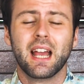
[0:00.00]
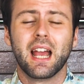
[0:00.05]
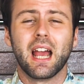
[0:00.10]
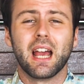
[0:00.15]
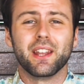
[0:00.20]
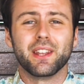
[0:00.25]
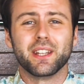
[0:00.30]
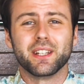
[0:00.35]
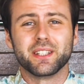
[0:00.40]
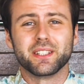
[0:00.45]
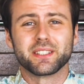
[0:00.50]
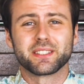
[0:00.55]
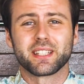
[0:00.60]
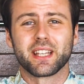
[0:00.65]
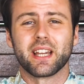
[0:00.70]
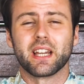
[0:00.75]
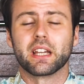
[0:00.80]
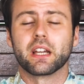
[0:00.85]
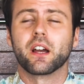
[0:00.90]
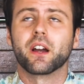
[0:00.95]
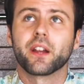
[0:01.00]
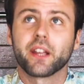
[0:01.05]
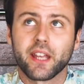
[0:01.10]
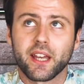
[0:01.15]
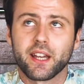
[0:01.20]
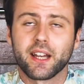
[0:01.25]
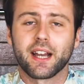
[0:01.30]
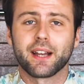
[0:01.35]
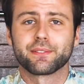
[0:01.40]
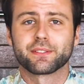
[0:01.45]
and then you're saying,
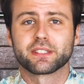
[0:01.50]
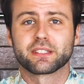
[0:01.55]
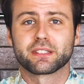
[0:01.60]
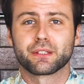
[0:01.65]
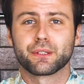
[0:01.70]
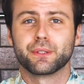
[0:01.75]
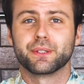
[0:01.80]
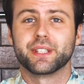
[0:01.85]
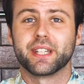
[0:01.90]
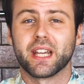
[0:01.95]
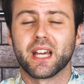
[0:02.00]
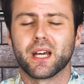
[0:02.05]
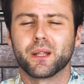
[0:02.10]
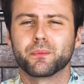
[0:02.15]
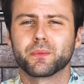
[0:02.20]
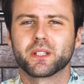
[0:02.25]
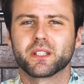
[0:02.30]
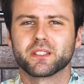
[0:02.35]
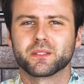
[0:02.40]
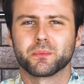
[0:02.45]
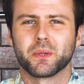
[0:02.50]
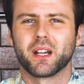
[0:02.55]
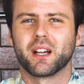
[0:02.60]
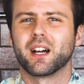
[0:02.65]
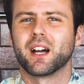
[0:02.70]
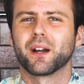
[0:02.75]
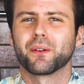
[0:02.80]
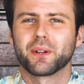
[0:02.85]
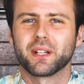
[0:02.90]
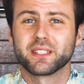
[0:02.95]
okay, I have to slow down because my
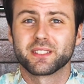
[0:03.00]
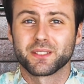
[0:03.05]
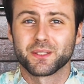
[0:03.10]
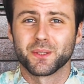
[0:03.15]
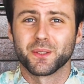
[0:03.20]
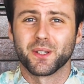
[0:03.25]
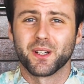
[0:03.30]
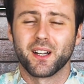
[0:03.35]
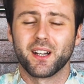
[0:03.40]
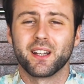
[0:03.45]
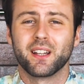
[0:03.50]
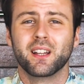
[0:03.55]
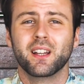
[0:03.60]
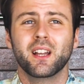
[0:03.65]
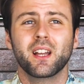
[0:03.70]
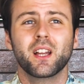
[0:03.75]
heart rate's too high,